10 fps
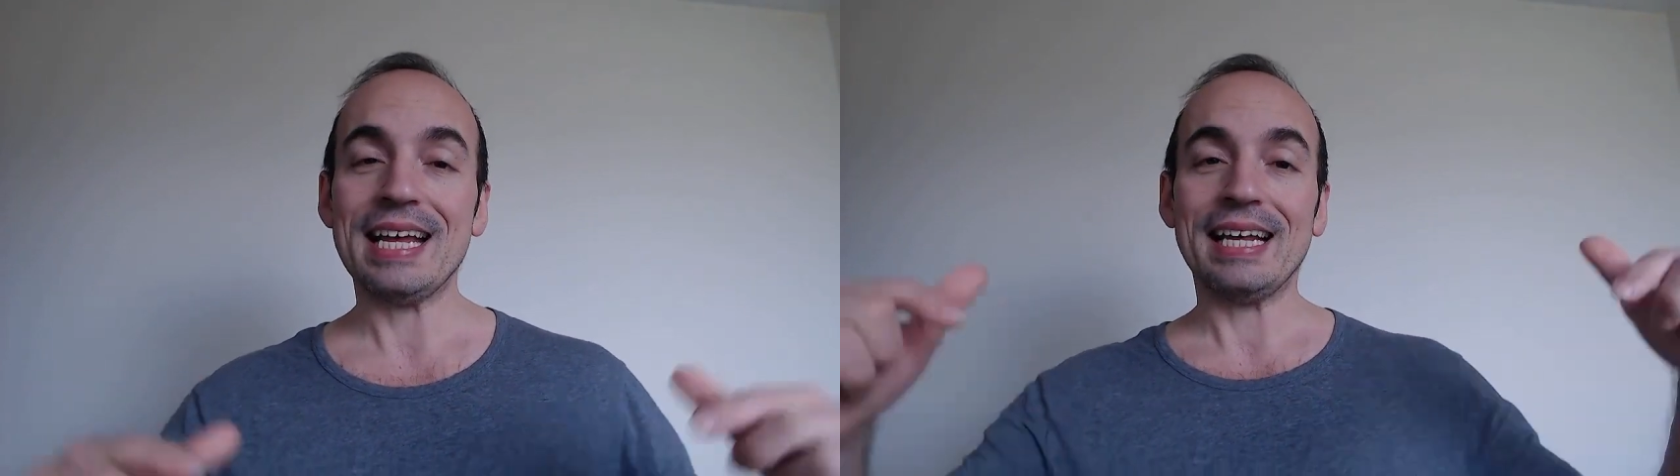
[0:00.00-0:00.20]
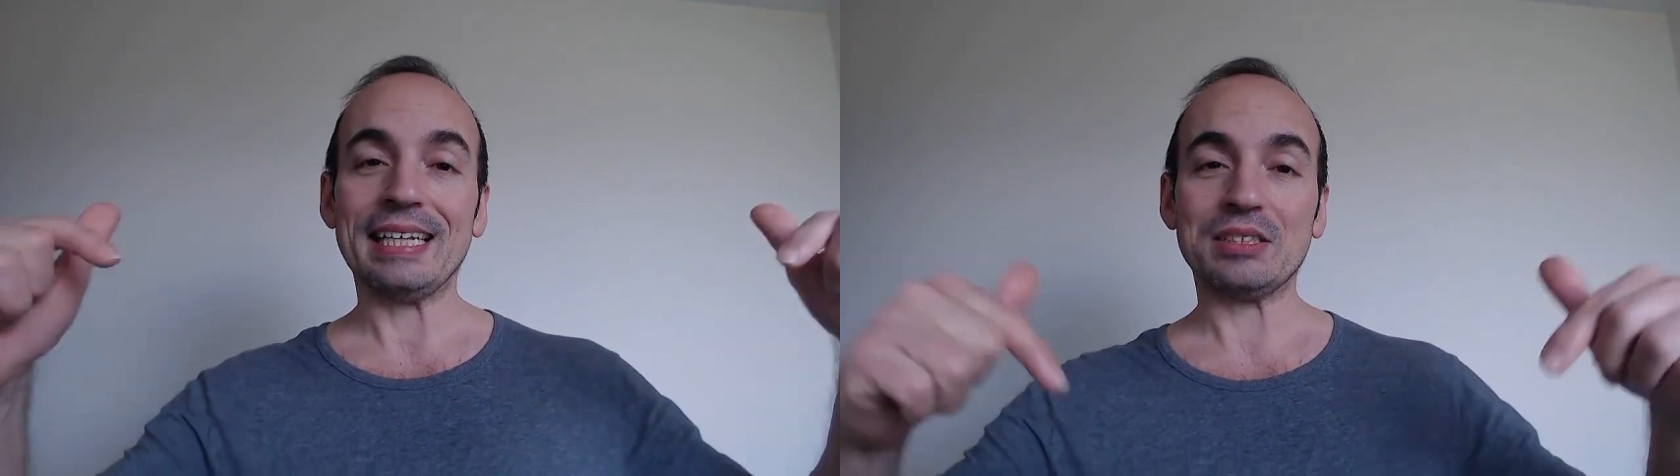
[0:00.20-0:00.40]

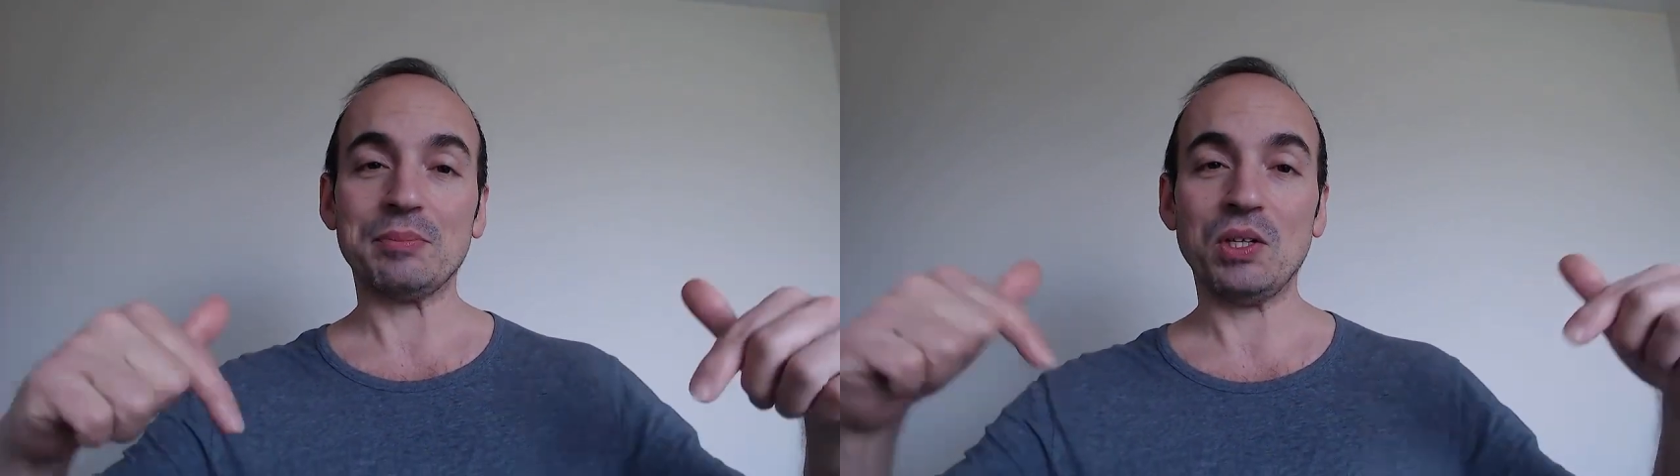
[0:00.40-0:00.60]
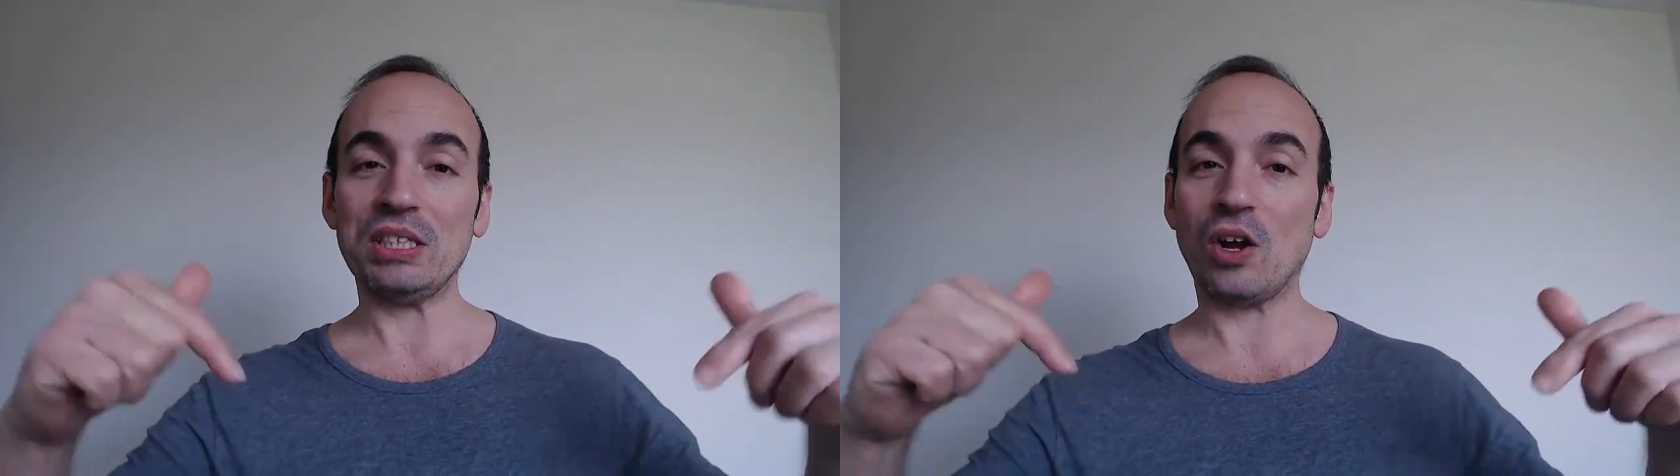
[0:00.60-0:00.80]
Let me
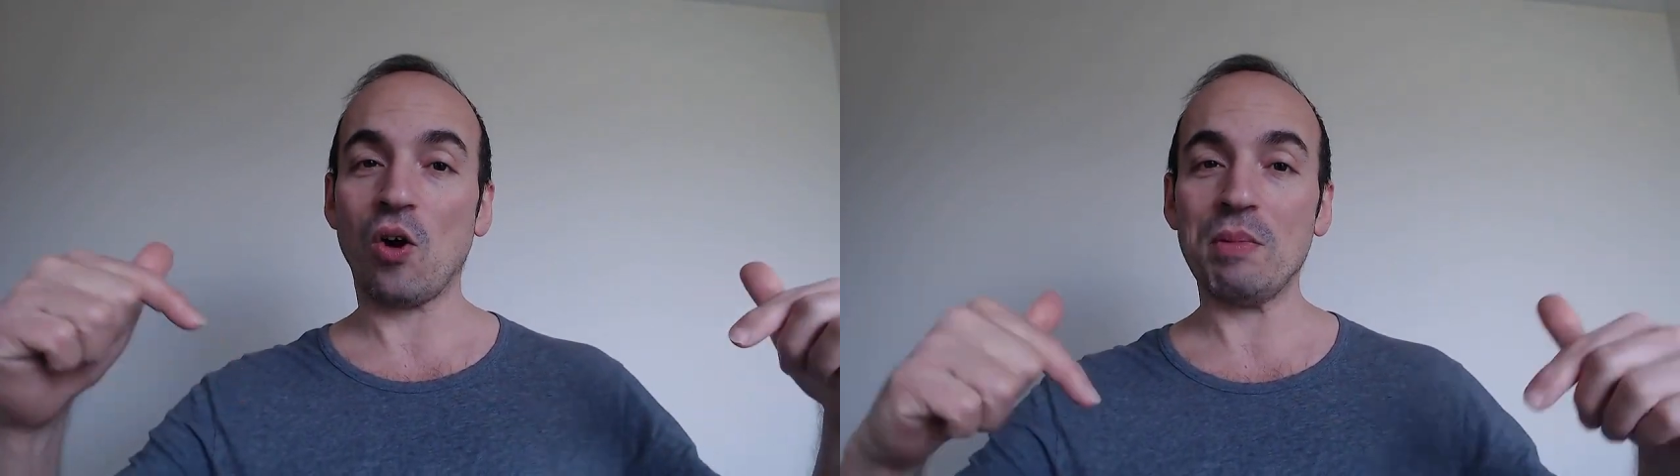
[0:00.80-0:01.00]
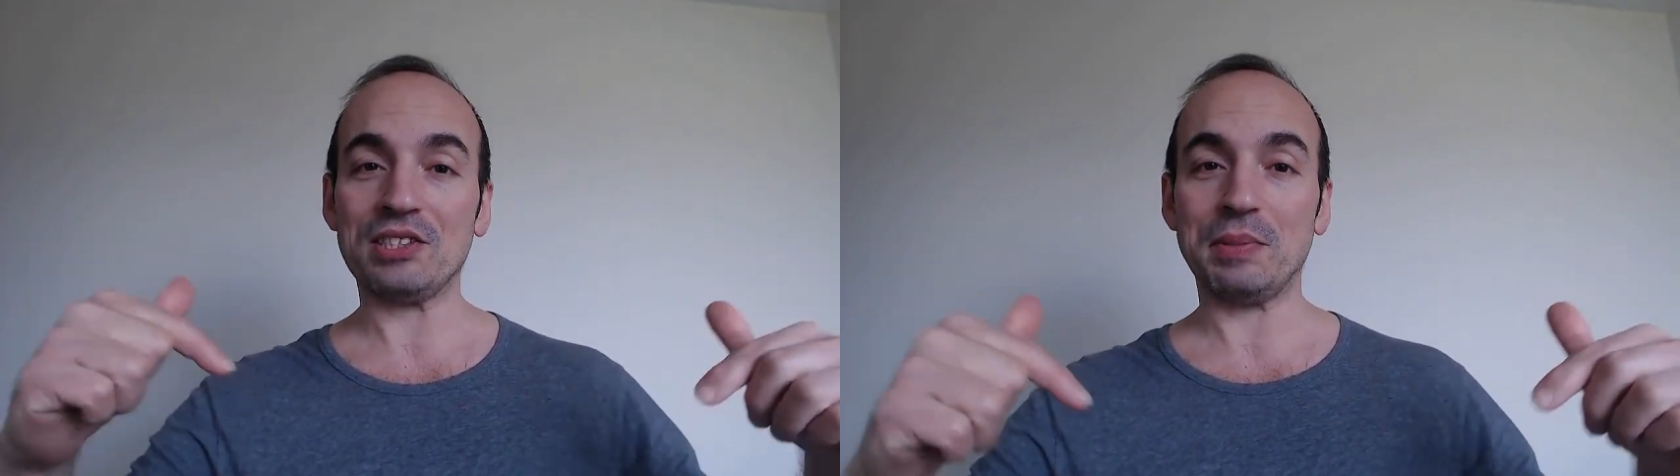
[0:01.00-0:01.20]
know in the
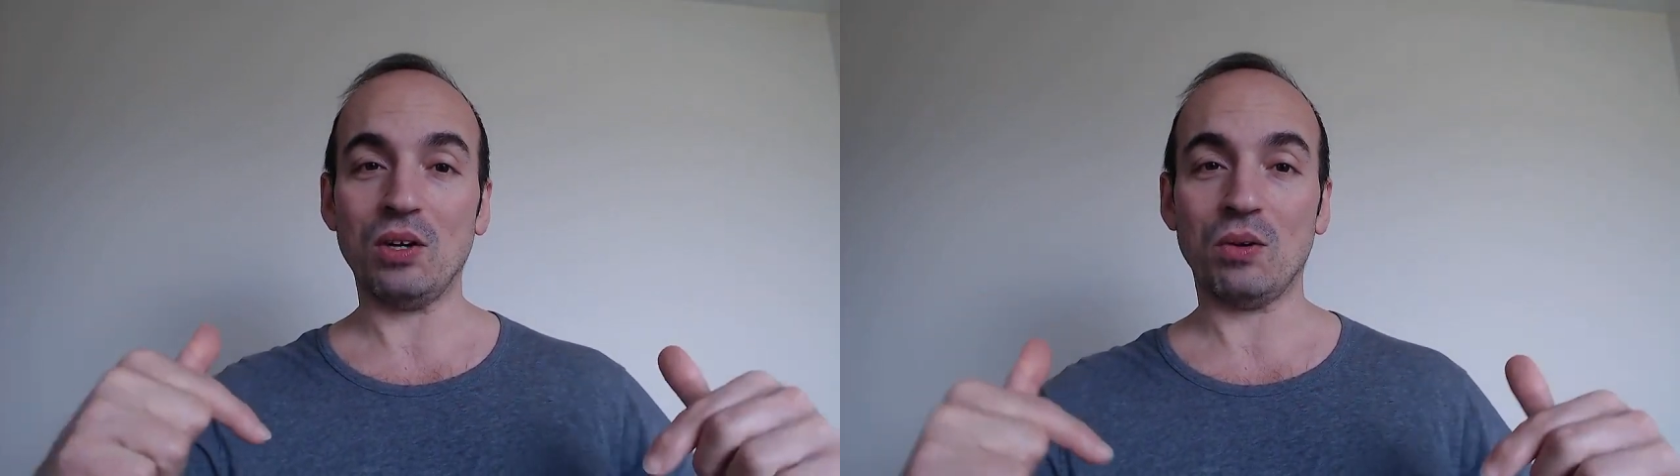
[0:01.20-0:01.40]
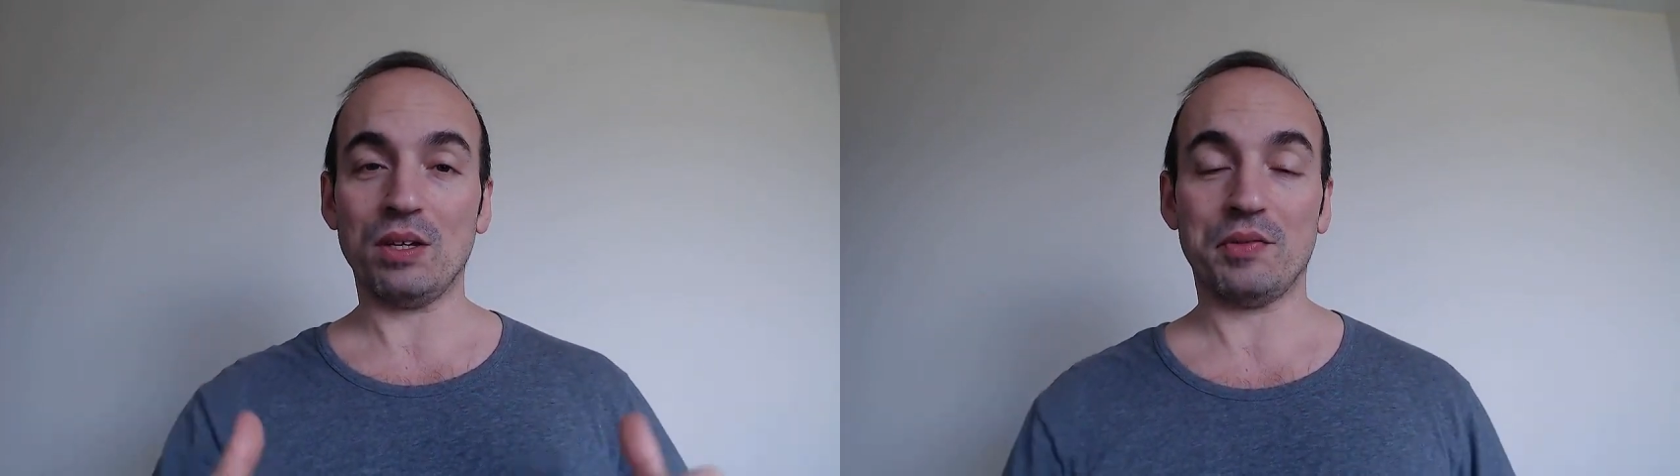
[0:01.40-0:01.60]
comments
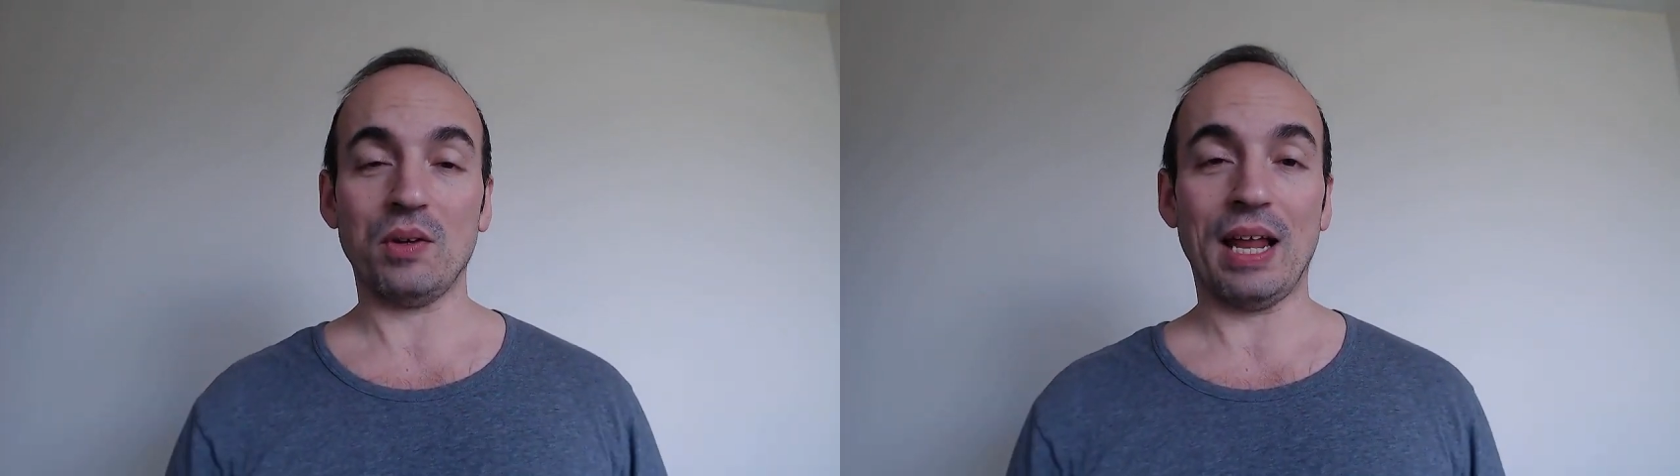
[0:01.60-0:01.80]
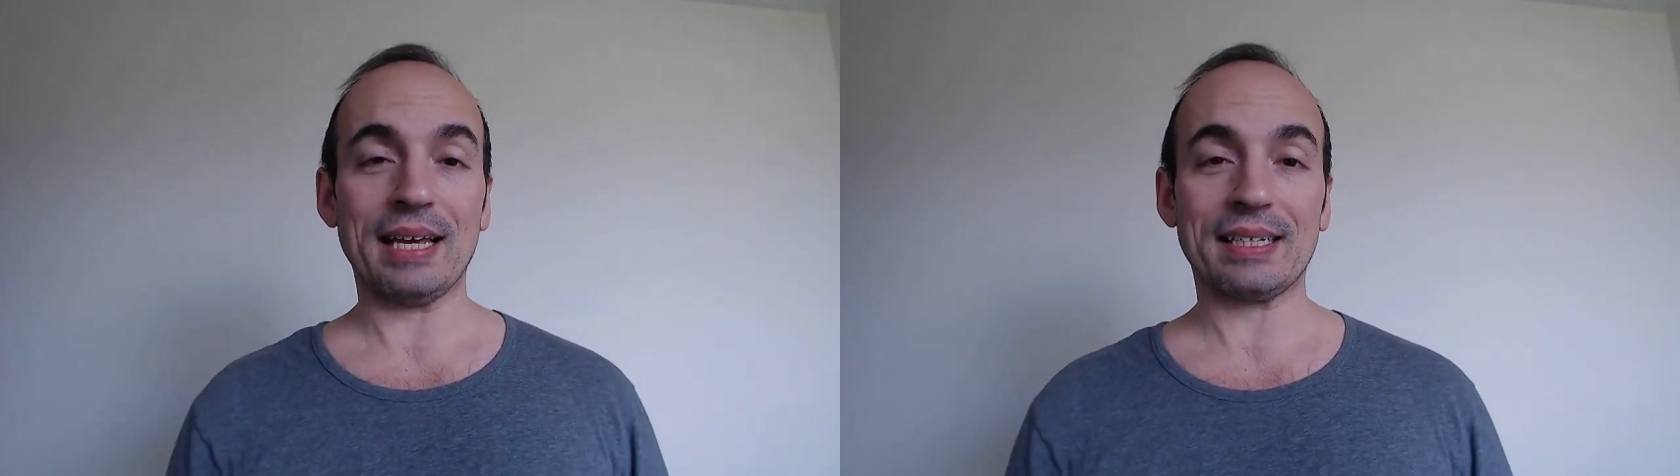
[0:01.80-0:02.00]
below if you
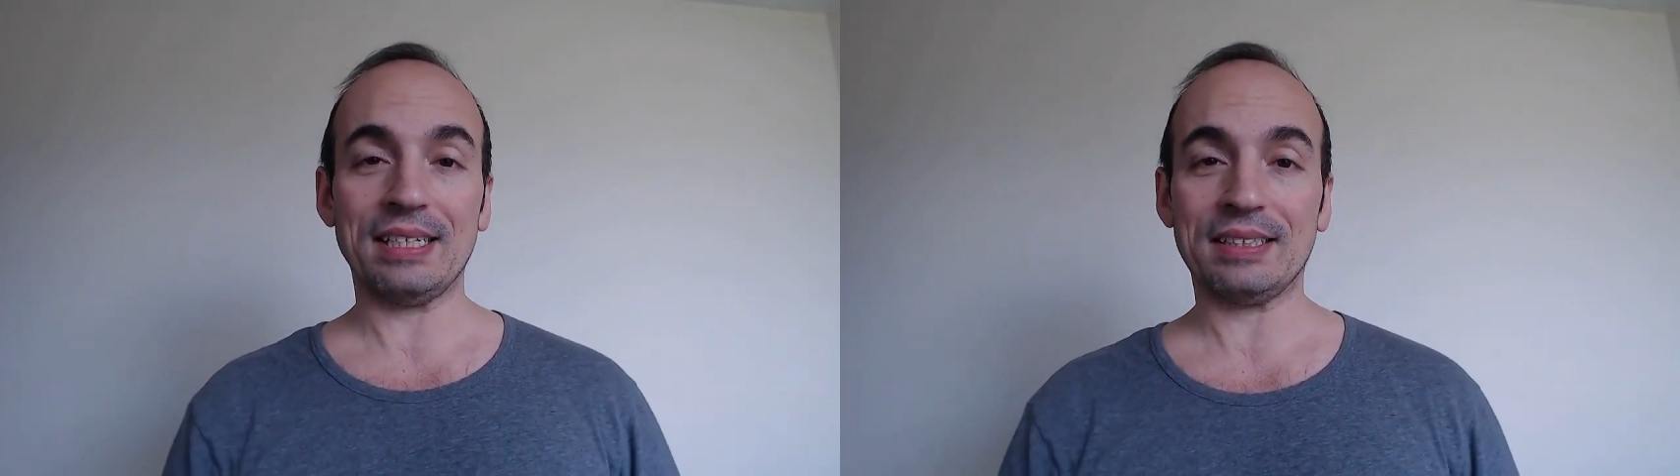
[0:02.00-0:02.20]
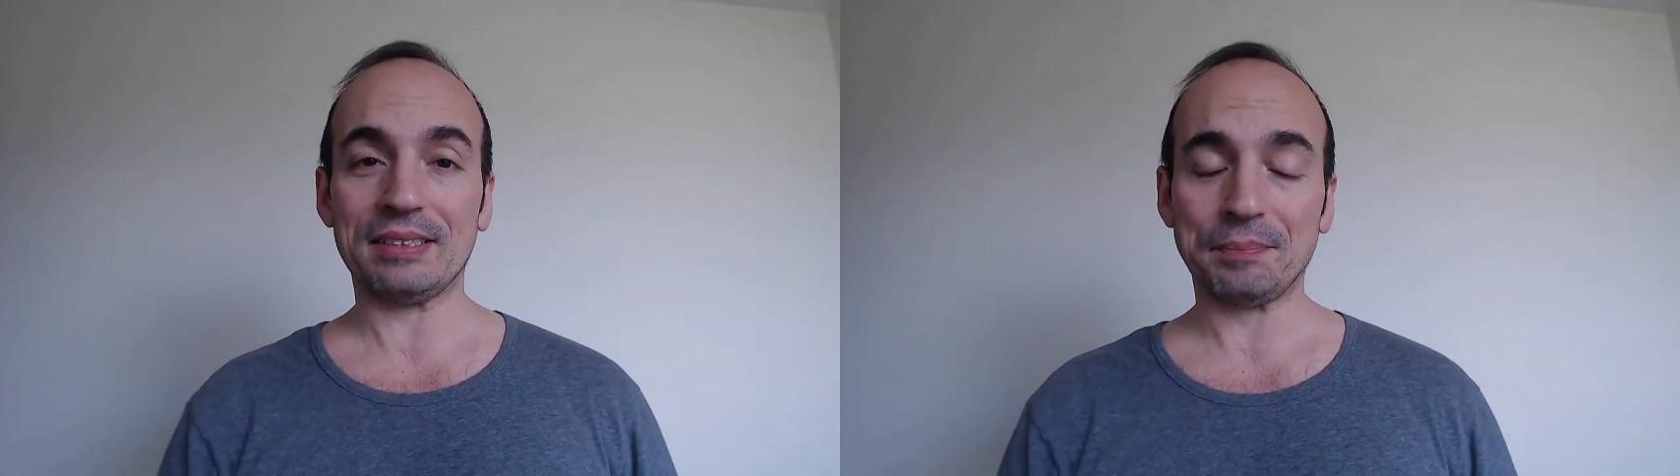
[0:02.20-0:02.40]
like it.